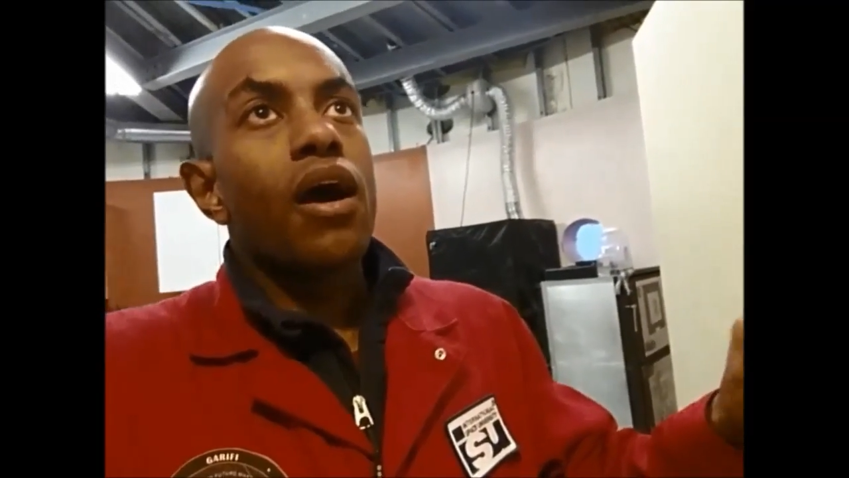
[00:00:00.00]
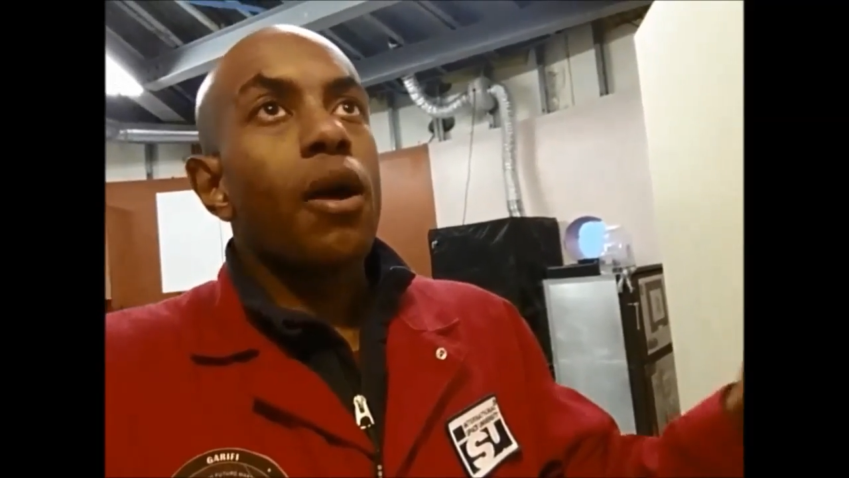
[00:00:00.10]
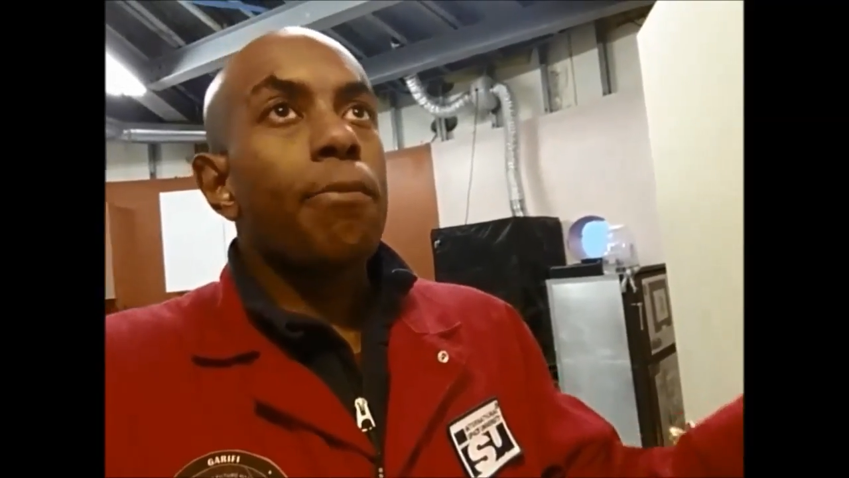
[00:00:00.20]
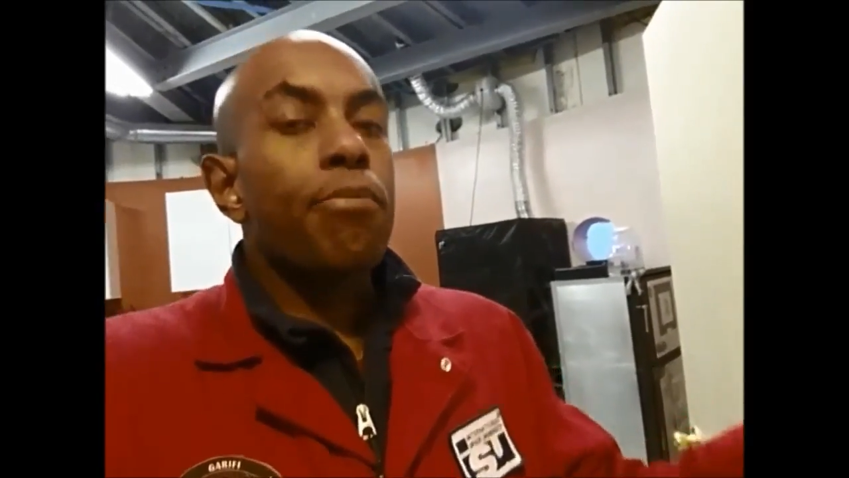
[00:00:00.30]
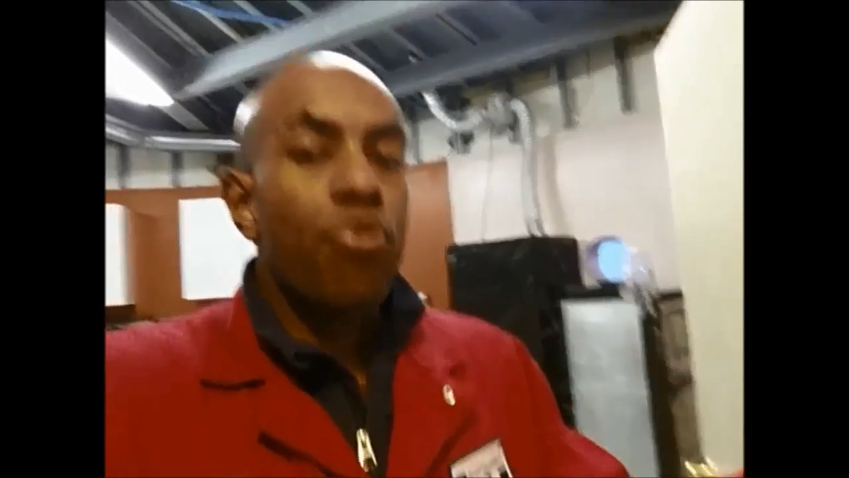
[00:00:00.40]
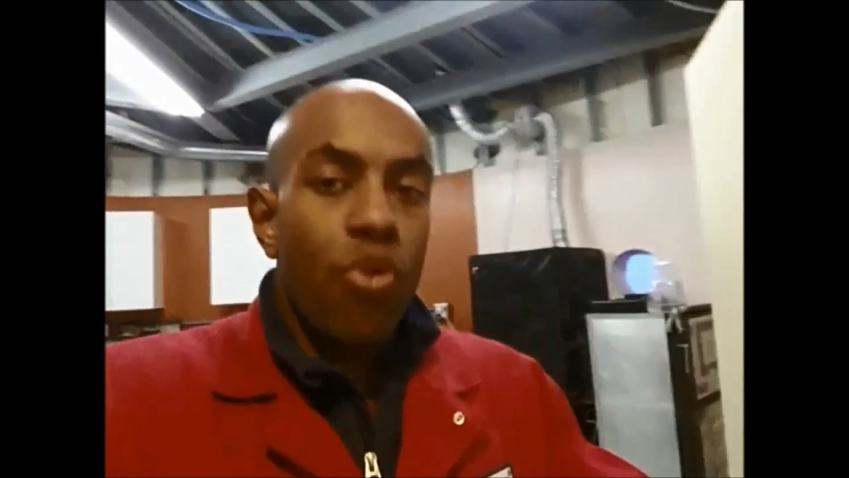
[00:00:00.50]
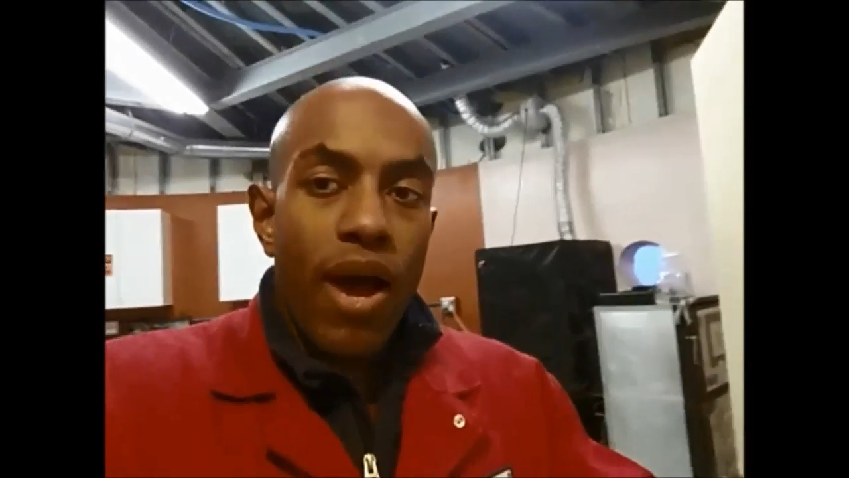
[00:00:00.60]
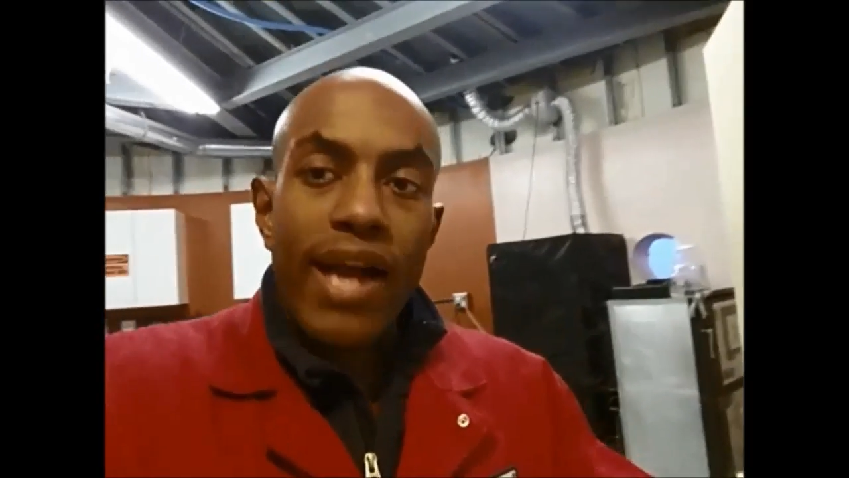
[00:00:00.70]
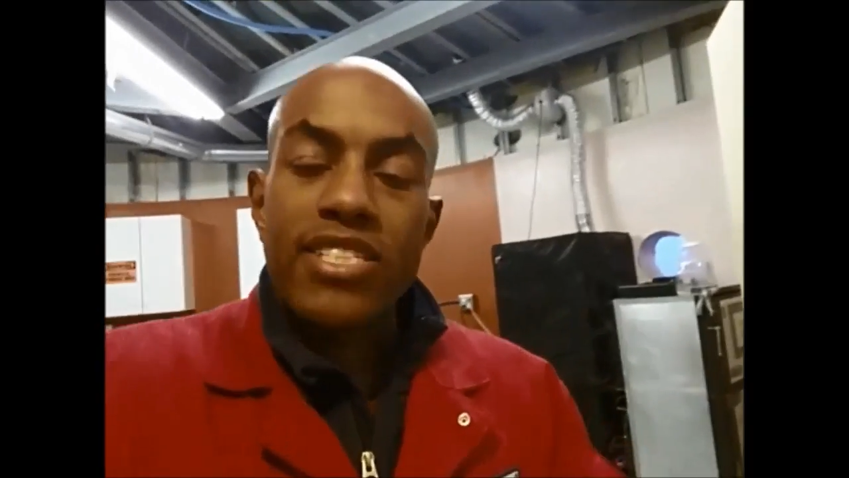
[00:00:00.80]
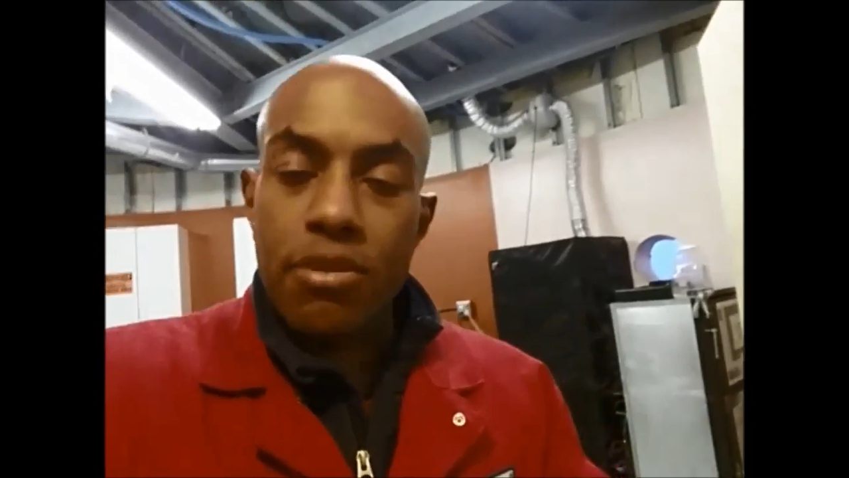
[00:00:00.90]

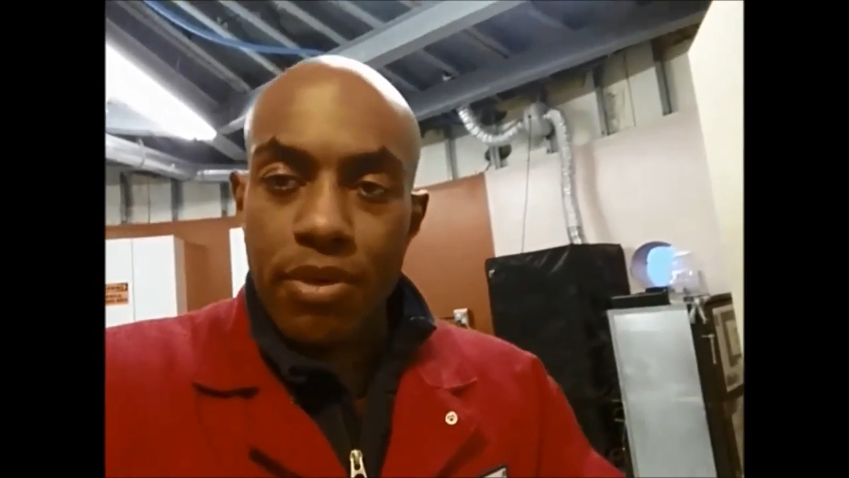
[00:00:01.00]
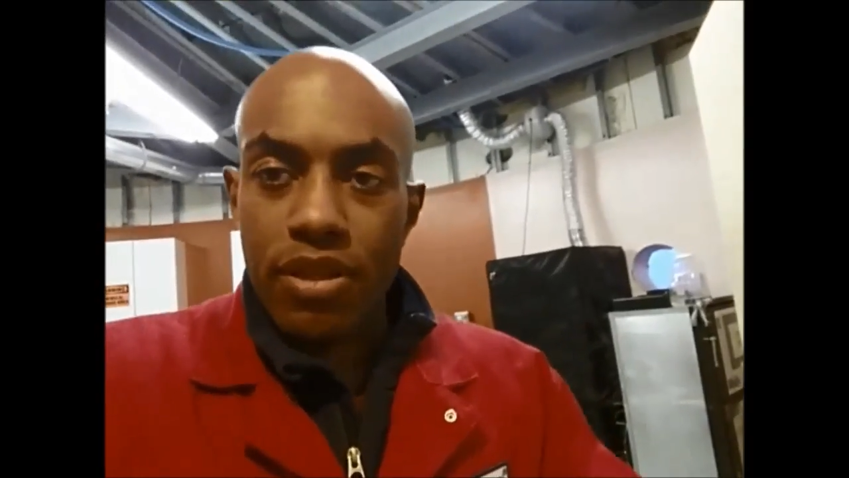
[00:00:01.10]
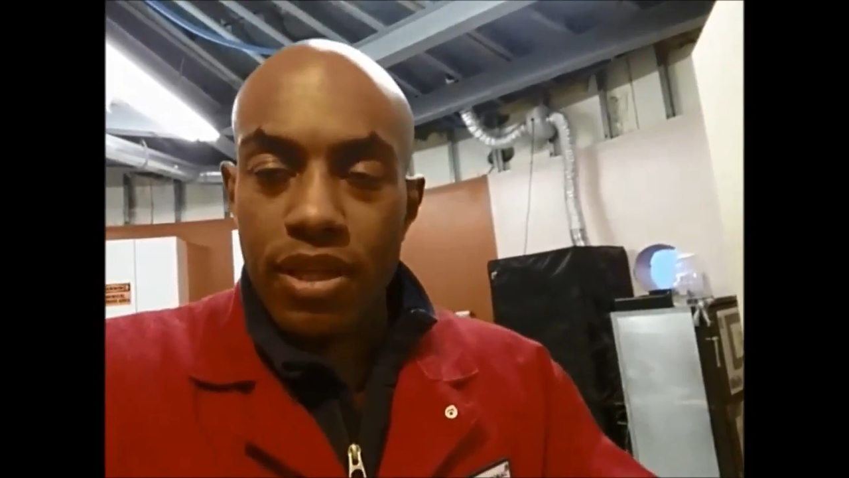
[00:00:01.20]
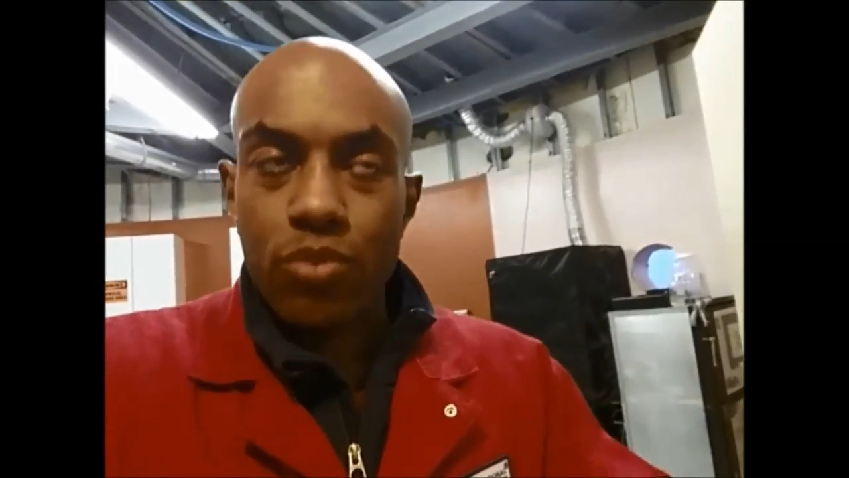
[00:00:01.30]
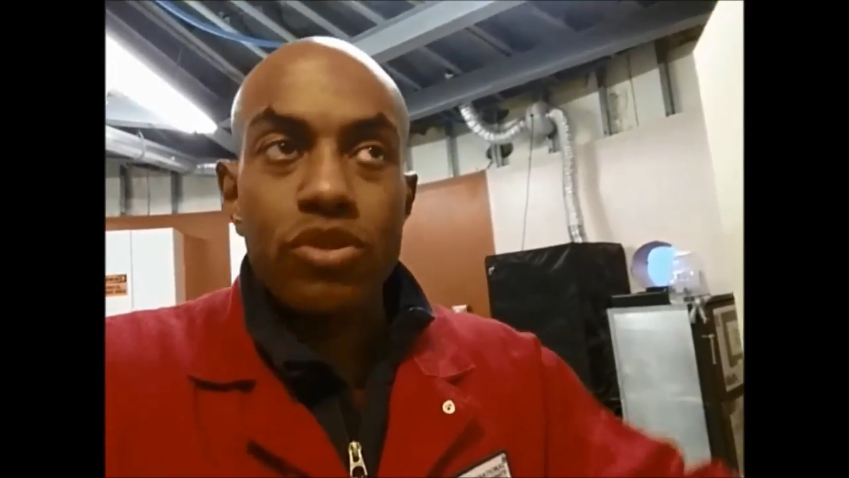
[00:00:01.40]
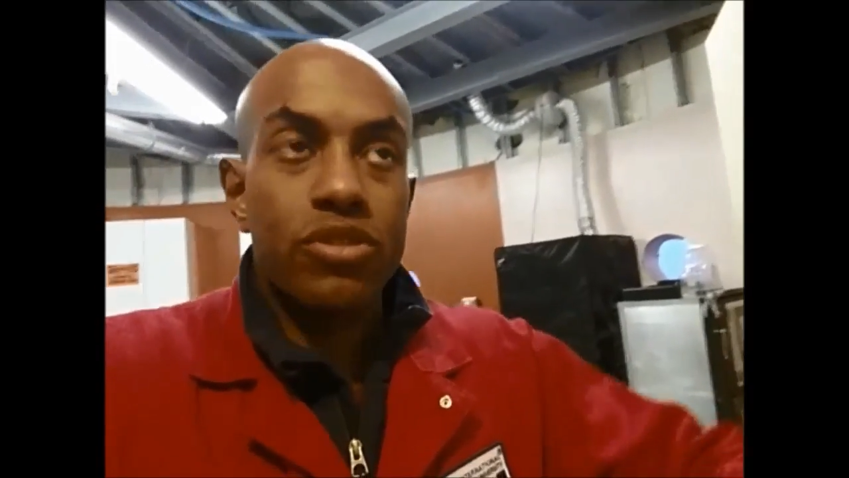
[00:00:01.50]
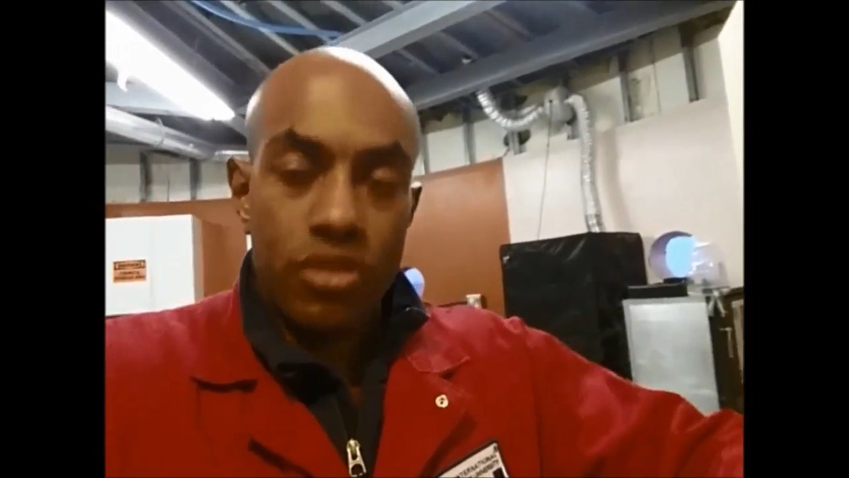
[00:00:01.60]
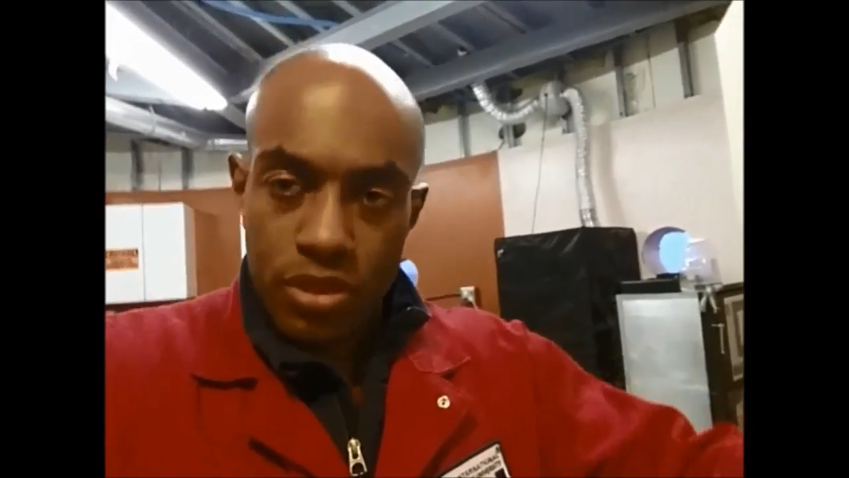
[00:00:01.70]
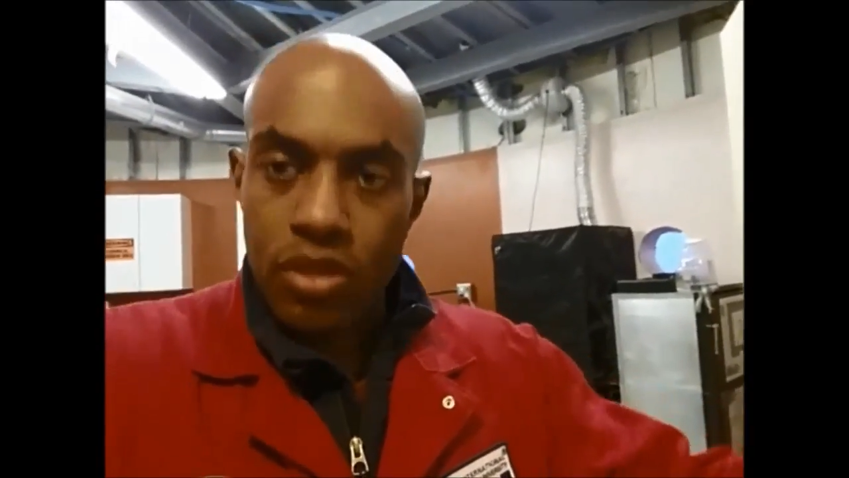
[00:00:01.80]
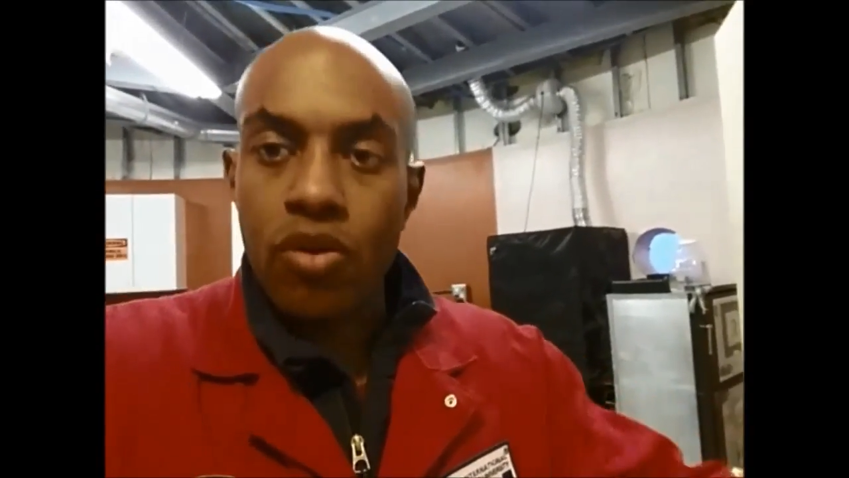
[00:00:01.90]
approximately, which